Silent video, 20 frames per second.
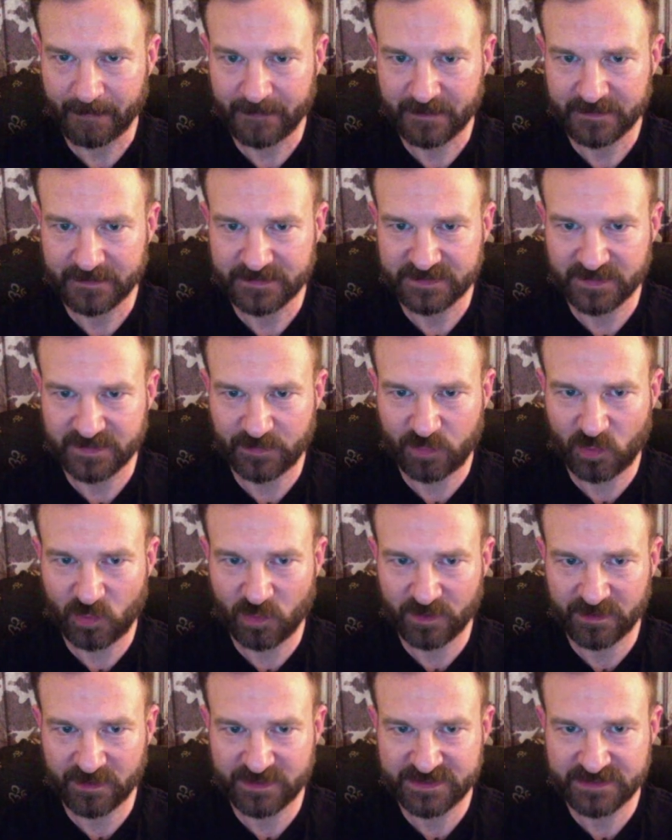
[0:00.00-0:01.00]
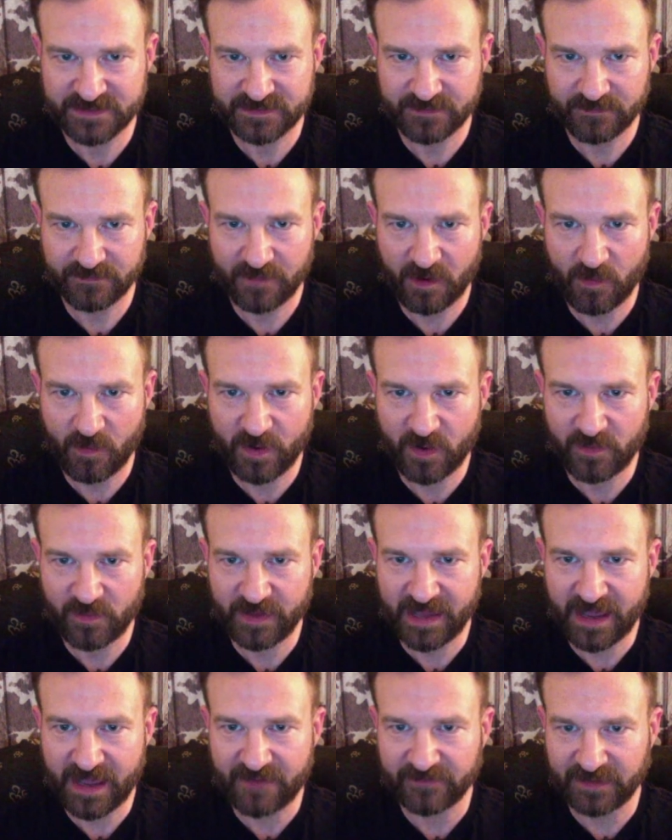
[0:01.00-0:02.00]
Supporters, oh, we
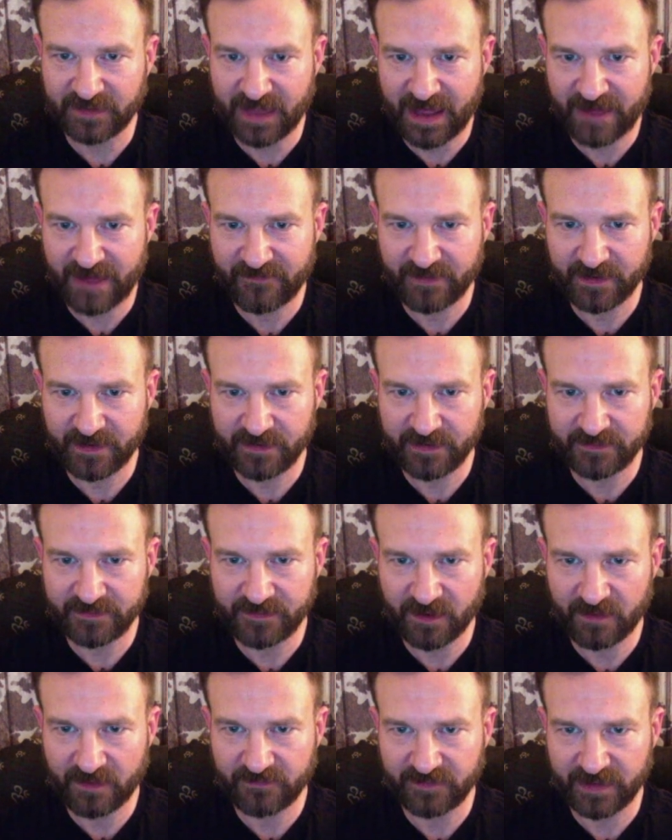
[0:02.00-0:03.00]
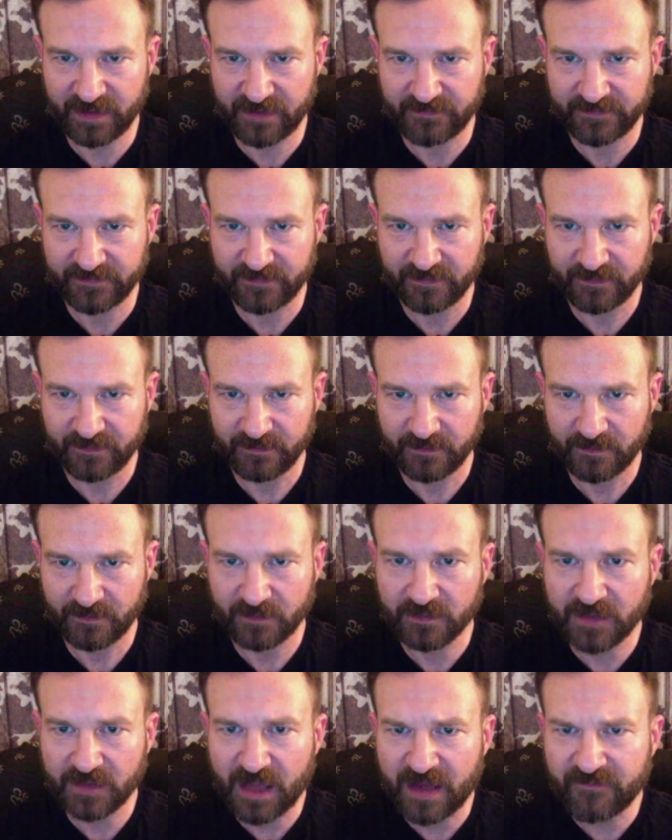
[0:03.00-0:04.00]
only have Lava and Dove left. Or
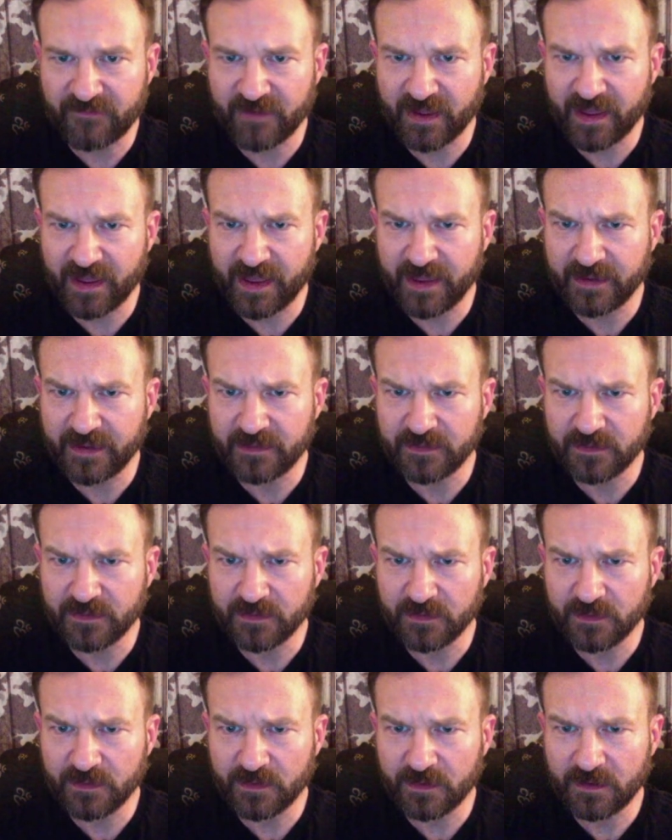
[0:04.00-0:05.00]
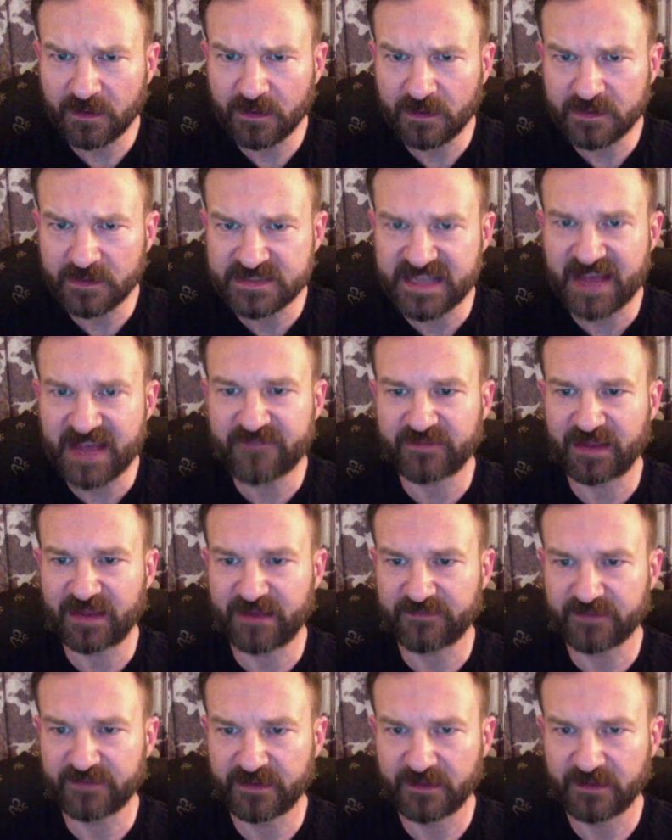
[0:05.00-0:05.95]
Lava and Zeph left.